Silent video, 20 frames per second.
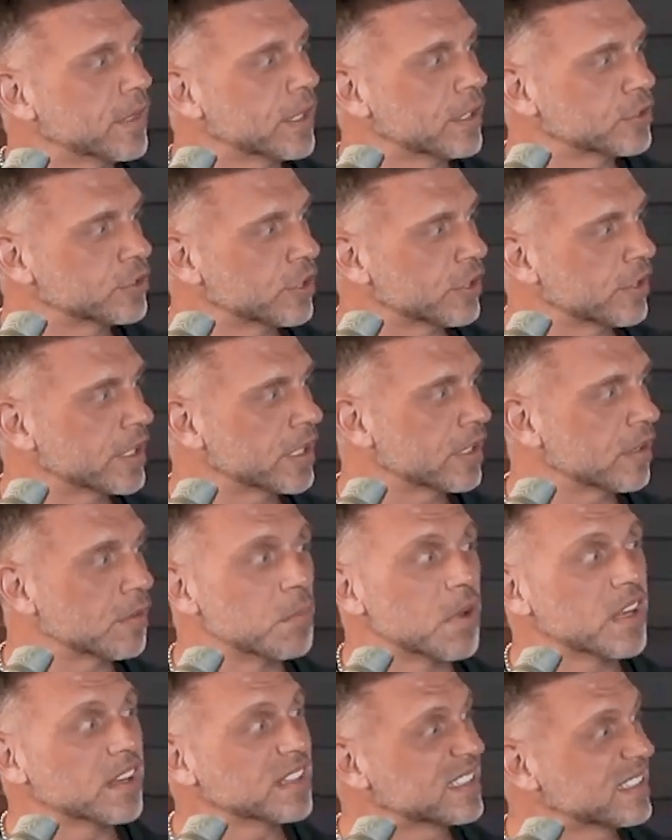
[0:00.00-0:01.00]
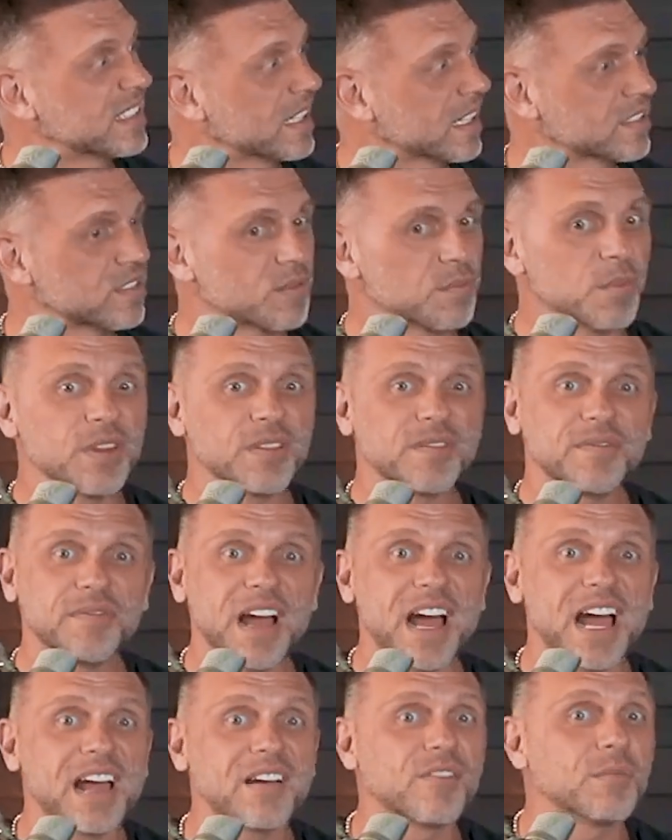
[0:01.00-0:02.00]
of their journey, or month 6, or month
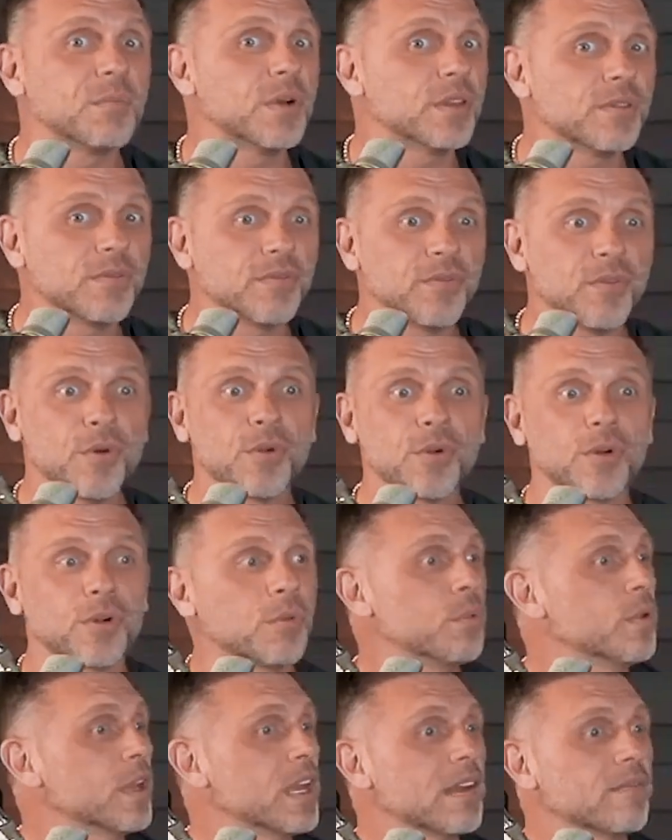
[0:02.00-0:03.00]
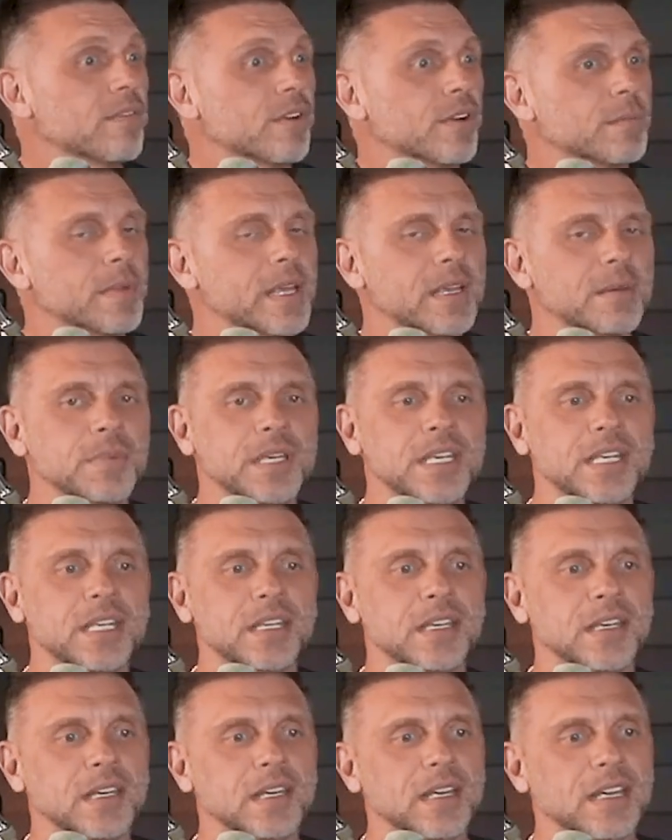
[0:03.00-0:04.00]
5, or month 4, or whatever it may be.